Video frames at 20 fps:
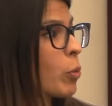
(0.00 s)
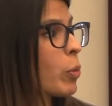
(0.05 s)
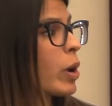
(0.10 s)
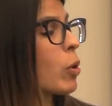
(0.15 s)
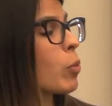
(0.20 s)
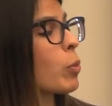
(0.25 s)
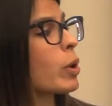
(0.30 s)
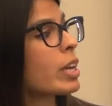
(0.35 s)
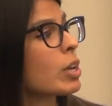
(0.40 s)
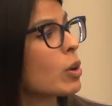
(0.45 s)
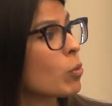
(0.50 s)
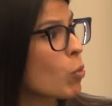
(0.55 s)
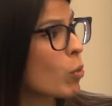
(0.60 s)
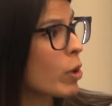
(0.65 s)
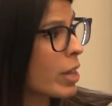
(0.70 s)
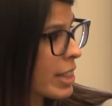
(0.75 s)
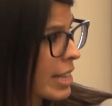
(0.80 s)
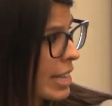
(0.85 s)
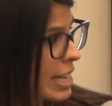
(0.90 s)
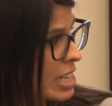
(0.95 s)
we are working
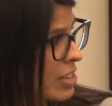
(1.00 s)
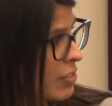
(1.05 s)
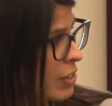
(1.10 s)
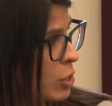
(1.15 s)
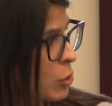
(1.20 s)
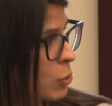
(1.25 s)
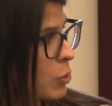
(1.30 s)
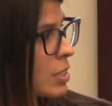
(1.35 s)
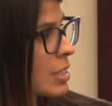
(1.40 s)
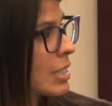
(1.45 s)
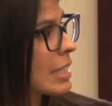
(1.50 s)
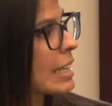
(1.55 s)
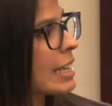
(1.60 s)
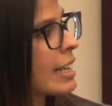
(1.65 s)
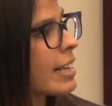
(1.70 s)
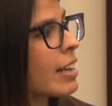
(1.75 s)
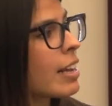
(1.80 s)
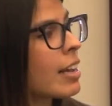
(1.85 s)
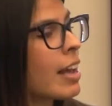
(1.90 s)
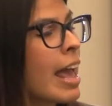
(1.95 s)
with individuals,
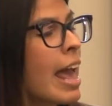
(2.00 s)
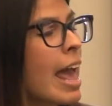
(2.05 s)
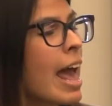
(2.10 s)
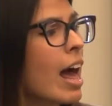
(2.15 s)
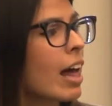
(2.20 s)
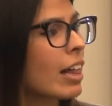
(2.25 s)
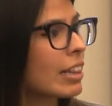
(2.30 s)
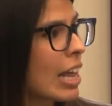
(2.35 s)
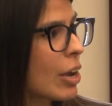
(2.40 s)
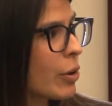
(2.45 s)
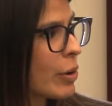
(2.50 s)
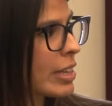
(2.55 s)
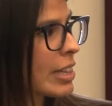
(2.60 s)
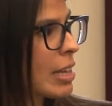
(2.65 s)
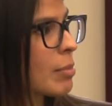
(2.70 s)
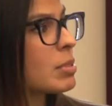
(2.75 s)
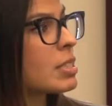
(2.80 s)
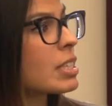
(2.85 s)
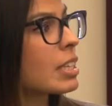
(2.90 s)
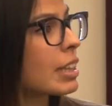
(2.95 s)
allowing
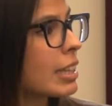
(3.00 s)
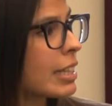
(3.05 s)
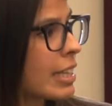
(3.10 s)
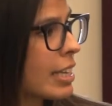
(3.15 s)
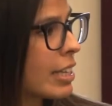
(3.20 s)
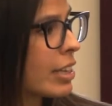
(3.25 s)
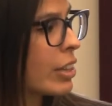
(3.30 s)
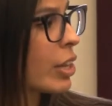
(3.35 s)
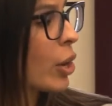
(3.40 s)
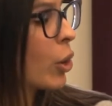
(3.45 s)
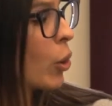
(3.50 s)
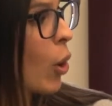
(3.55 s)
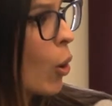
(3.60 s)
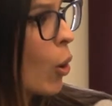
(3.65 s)
them to lead their